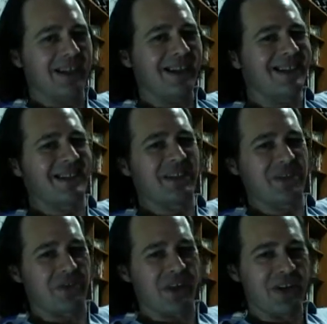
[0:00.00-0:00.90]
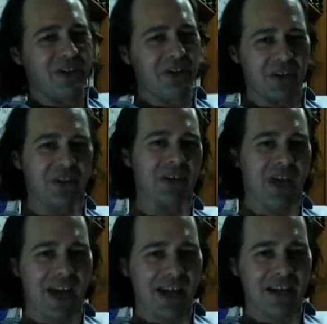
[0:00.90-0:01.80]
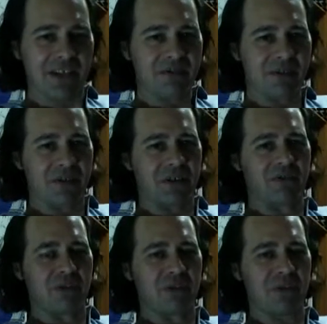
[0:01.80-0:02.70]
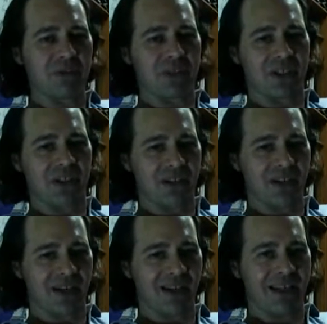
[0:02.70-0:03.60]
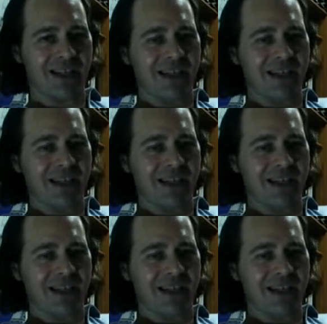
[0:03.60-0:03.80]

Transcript: it's a strange thing to ask if there's no result, okay?